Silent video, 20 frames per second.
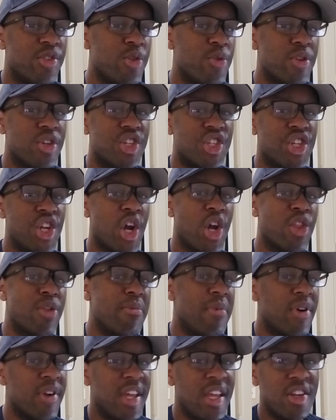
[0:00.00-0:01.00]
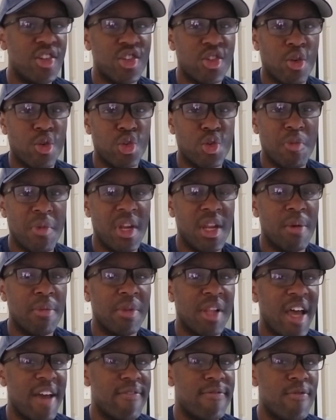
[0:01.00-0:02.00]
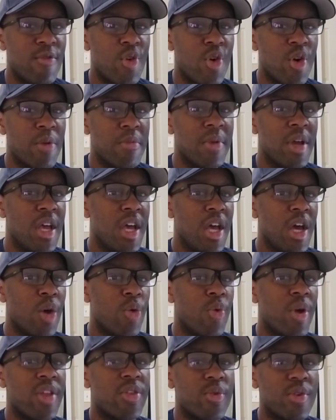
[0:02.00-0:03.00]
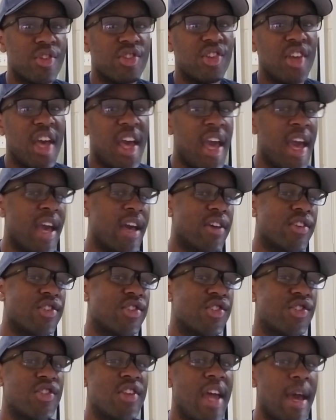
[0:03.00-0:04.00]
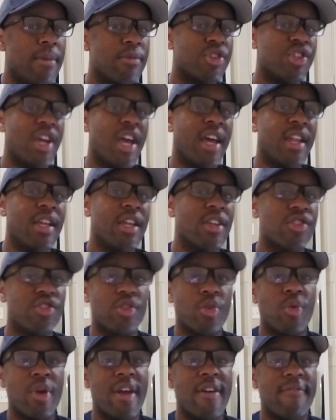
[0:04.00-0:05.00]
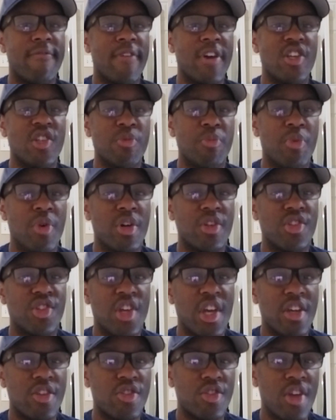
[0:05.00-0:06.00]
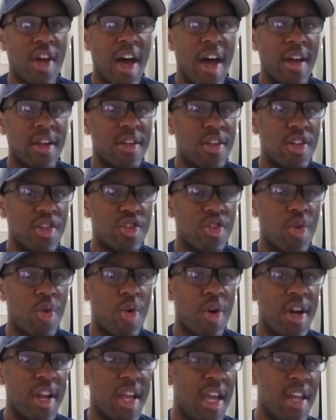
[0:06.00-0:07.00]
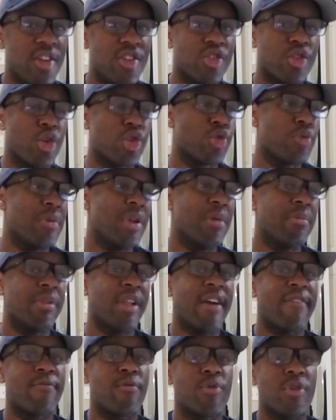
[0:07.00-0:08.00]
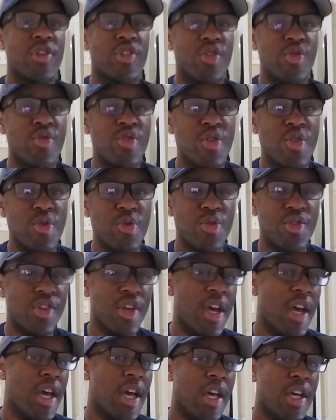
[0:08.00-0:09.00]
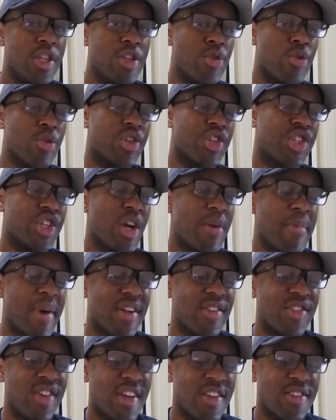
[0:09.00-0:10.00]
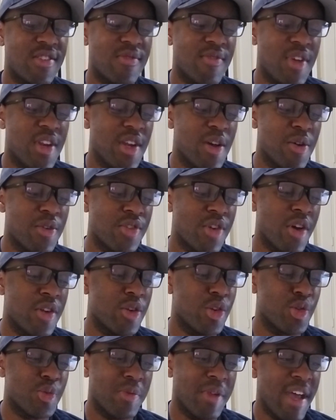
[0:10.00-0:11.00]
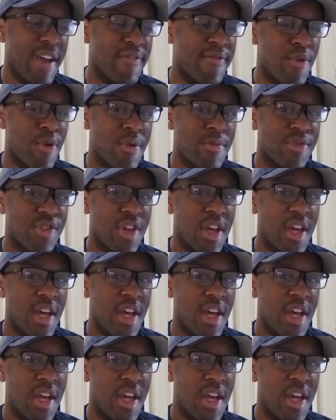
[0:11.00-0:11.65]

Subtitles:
You can share them on any social media platform, whether it's X, Snapchat, Instagram, Facebook, TikTok, Discord, any social media platform that you use. You can share my Texans videos on those platforms.